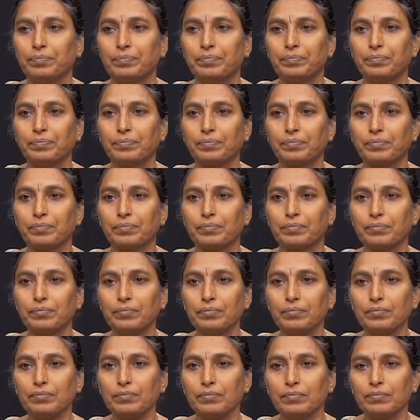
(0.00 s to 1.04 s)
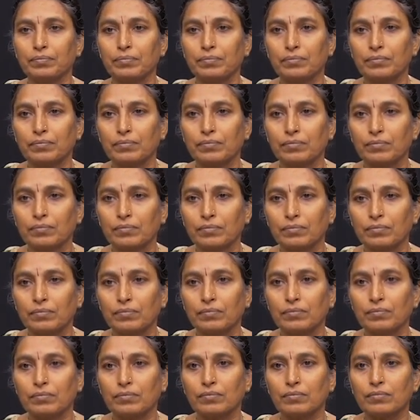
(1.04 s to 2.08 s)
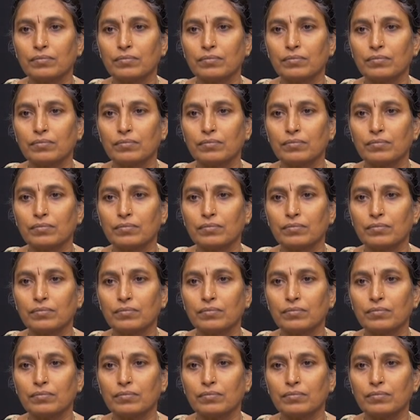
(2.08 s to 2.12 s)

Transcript: [no speech]